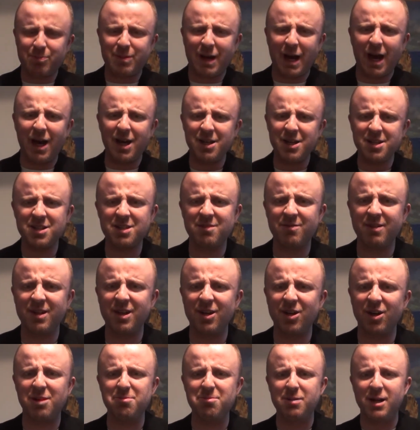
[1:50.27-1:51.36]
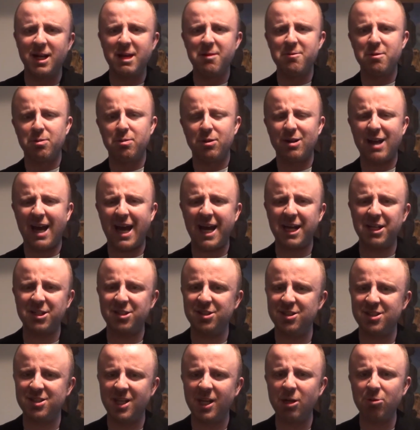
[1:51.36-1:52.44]
past the unbelievable
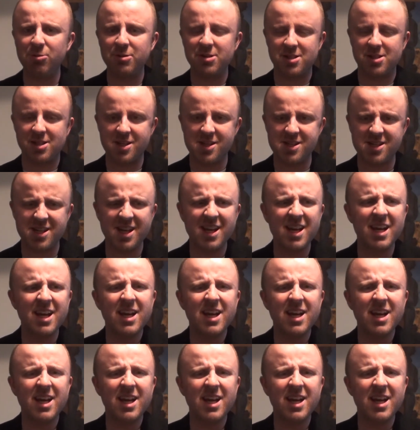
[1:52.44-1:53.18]
action sequences,